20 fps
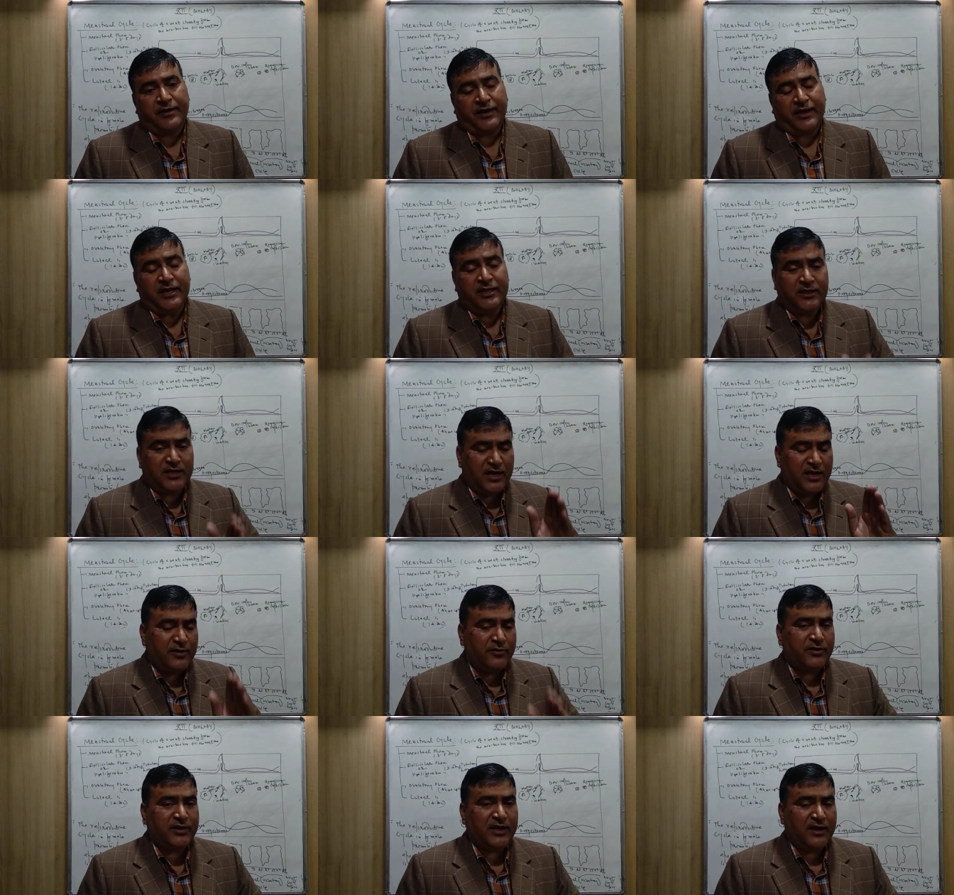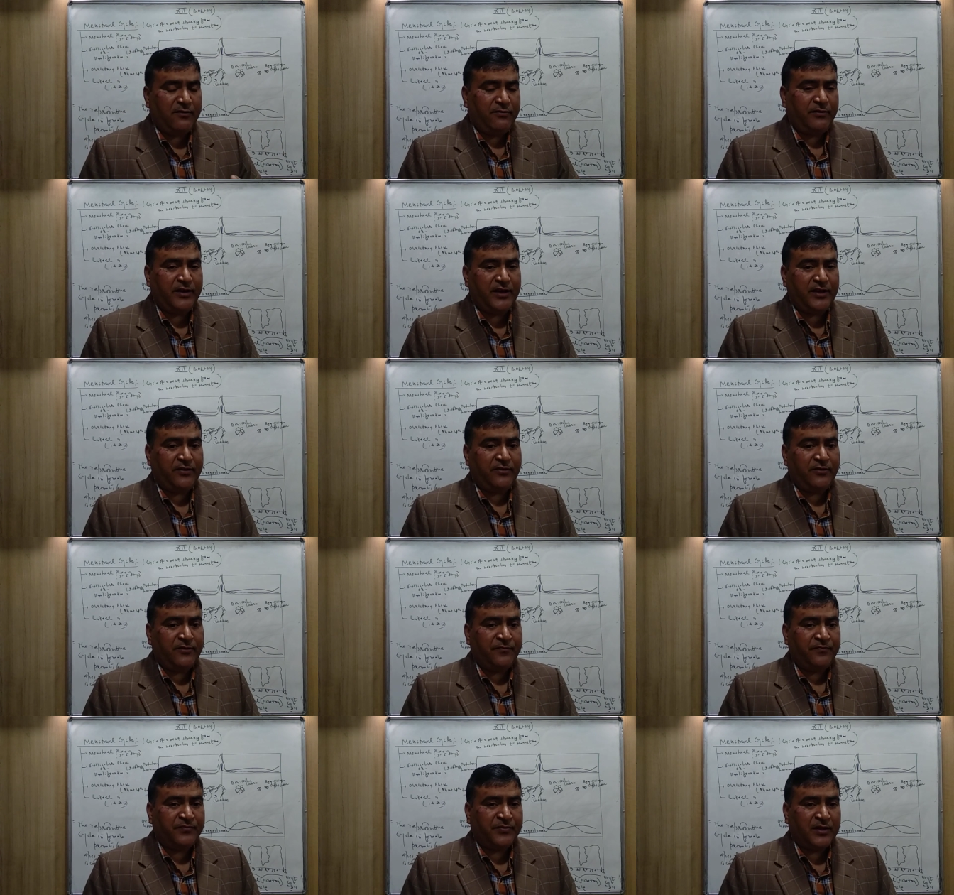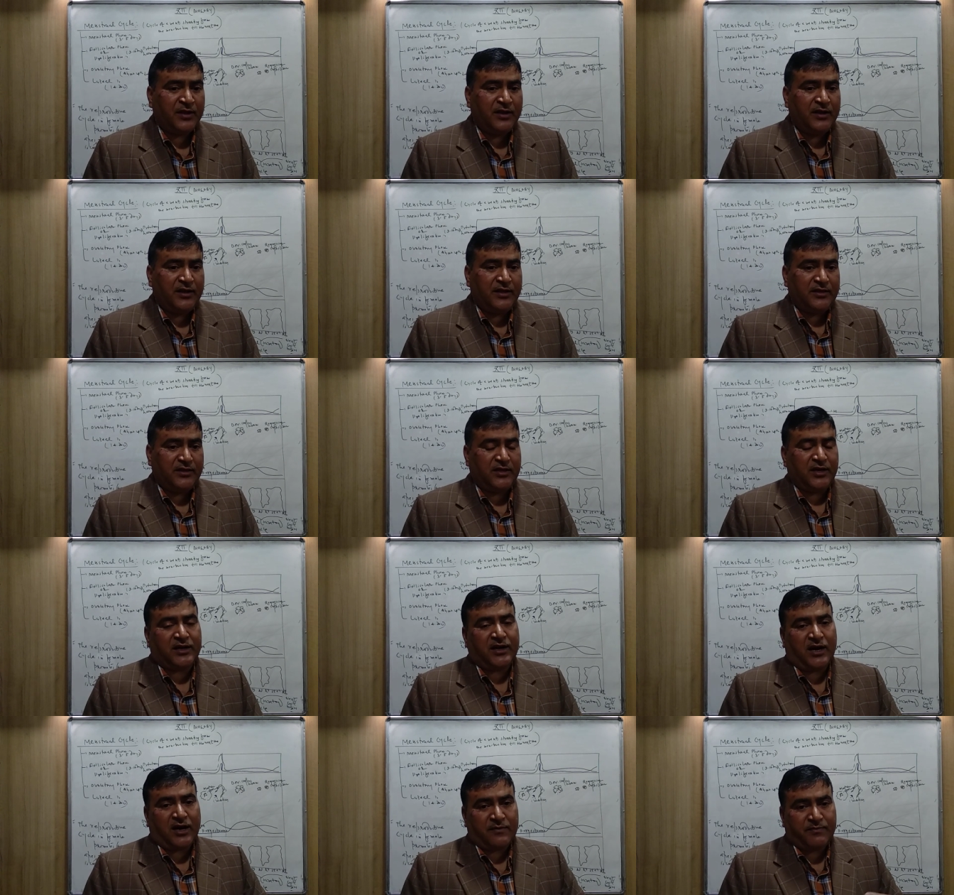In the luteal phase,
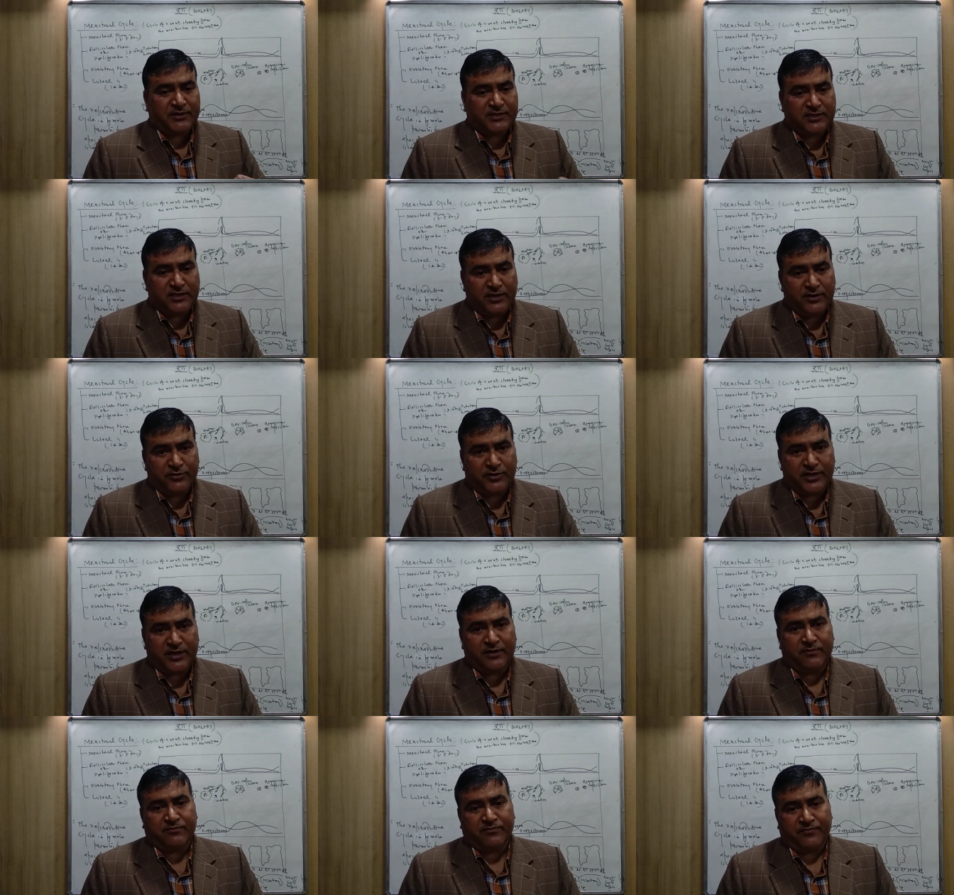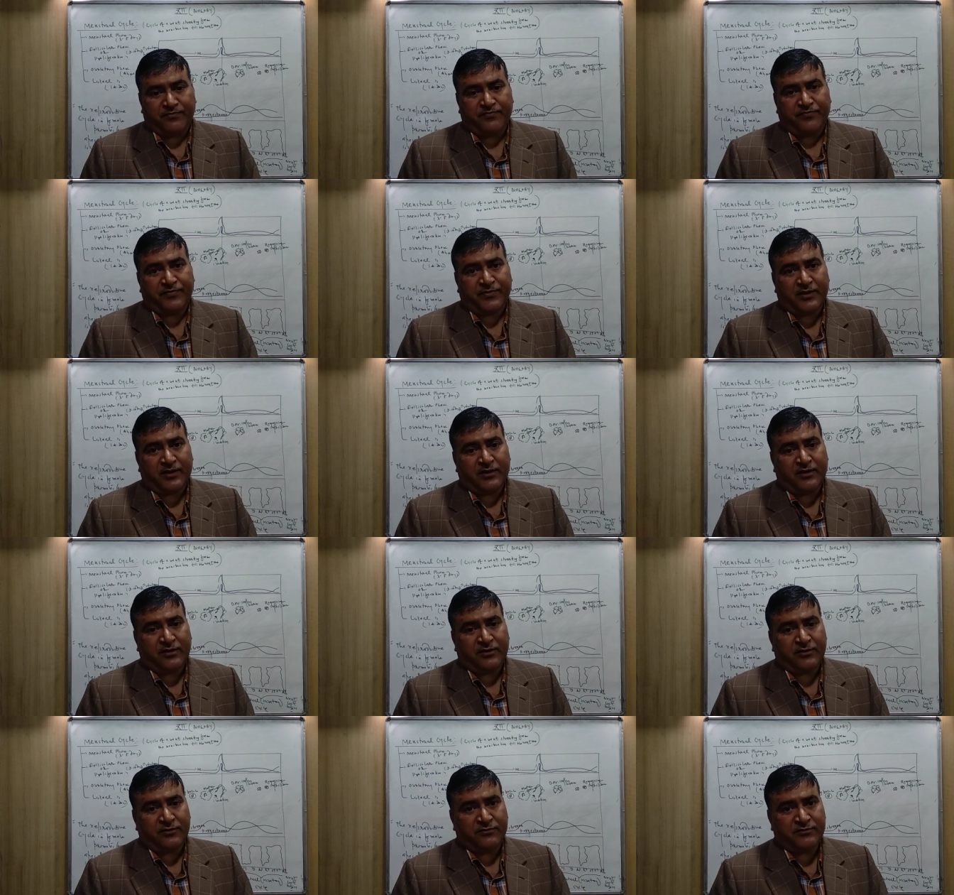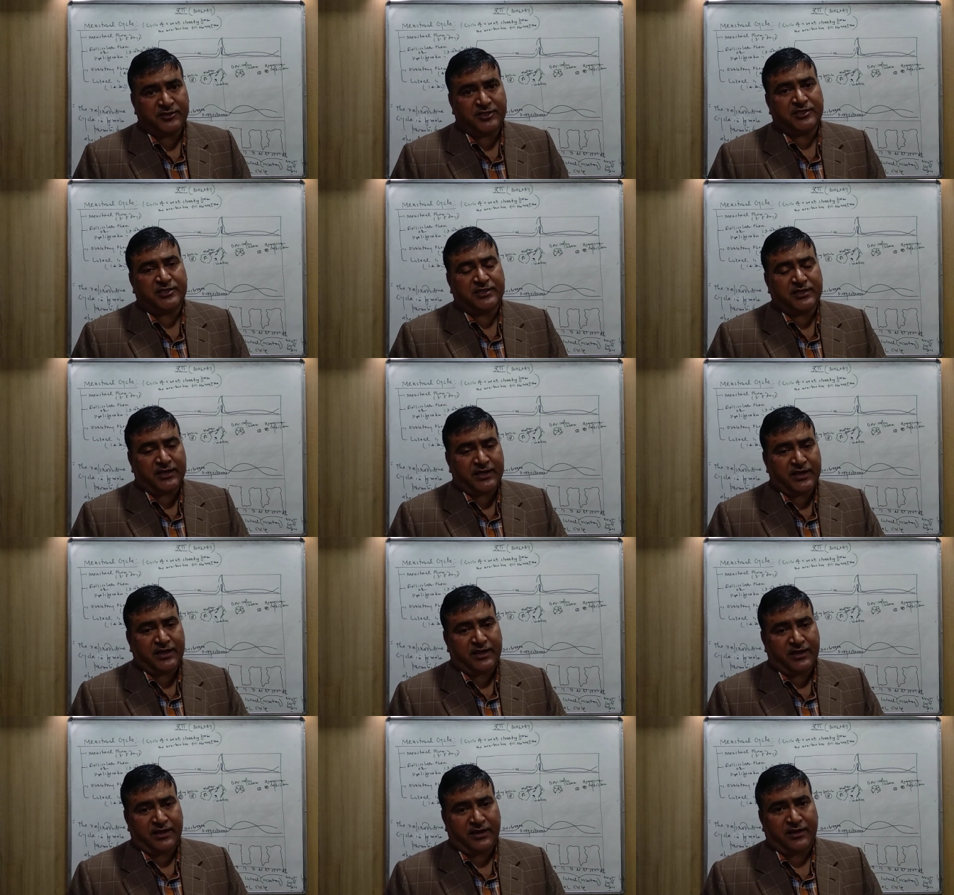the corpus luteum, which is
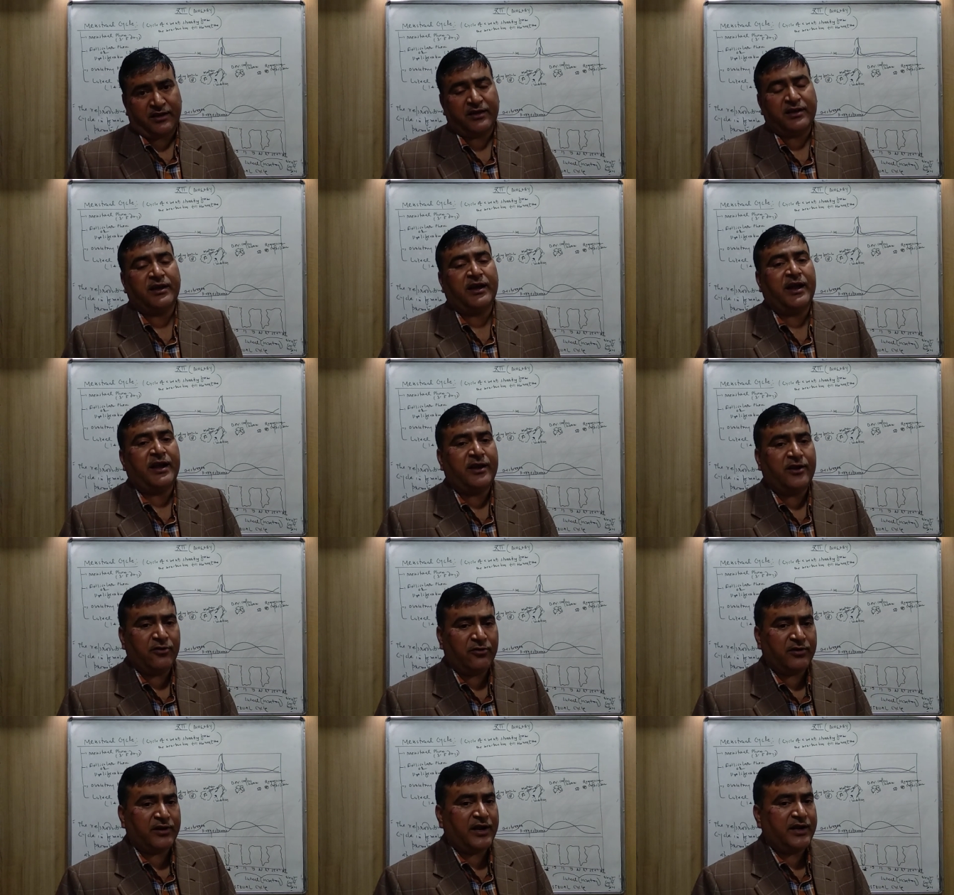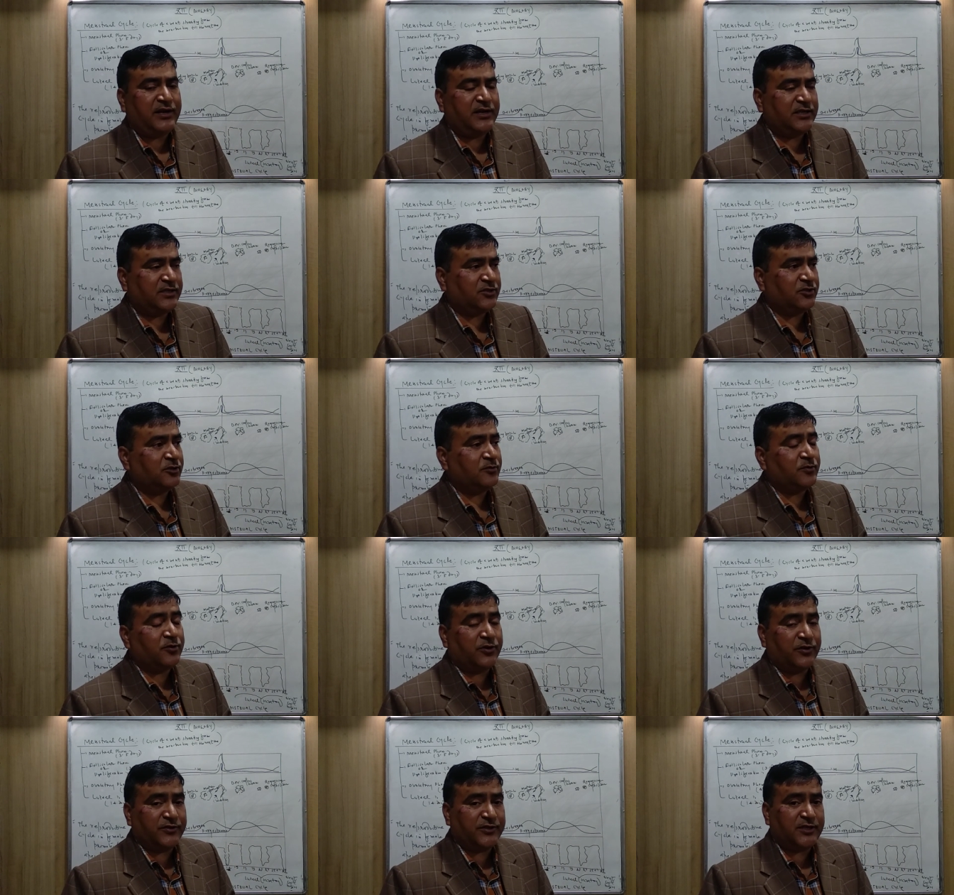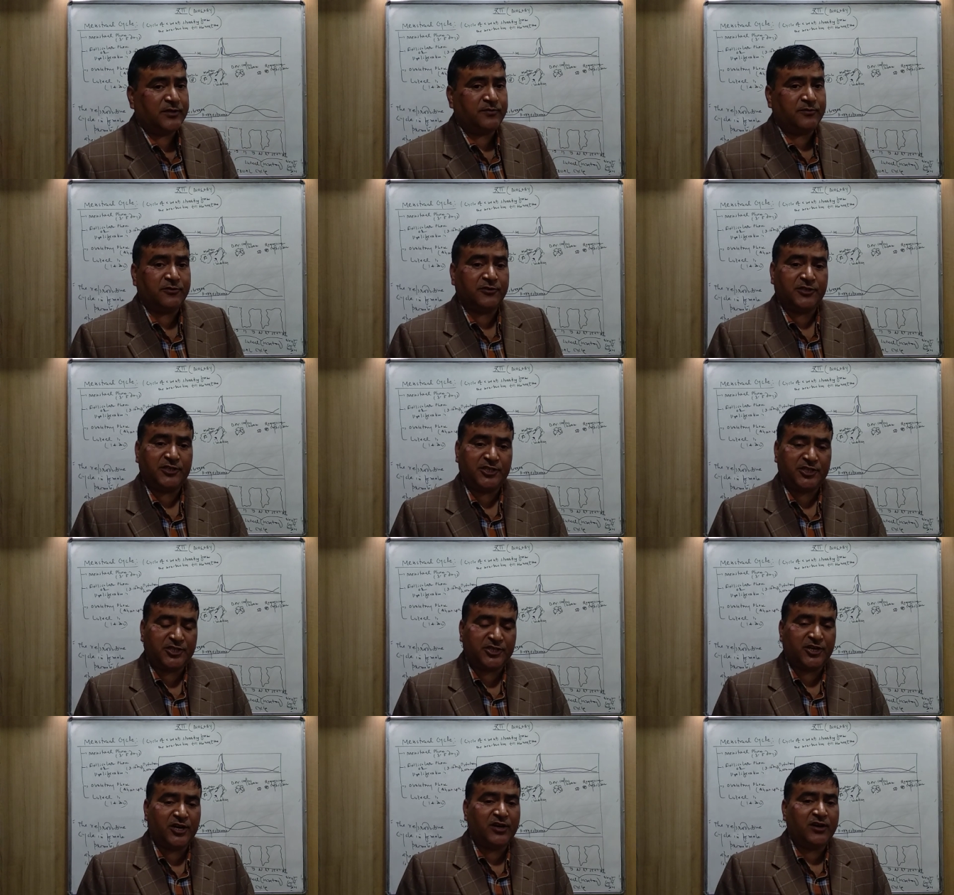the endocrine tissues, produces
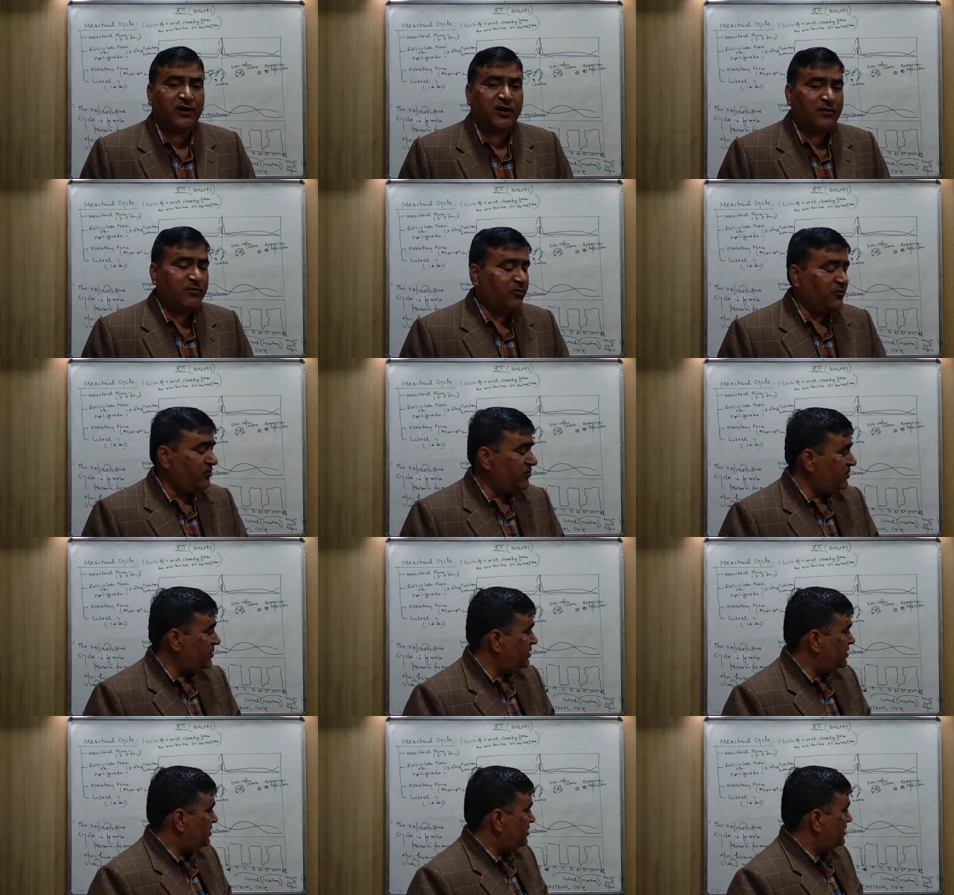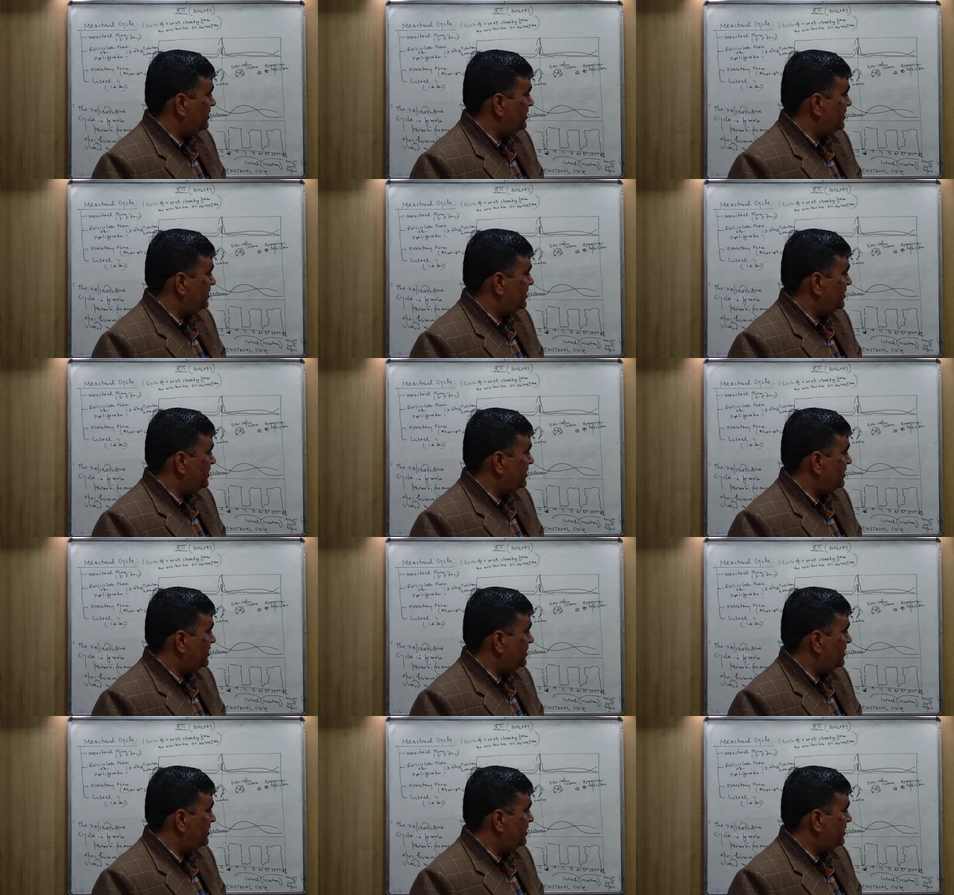progesterone hormone,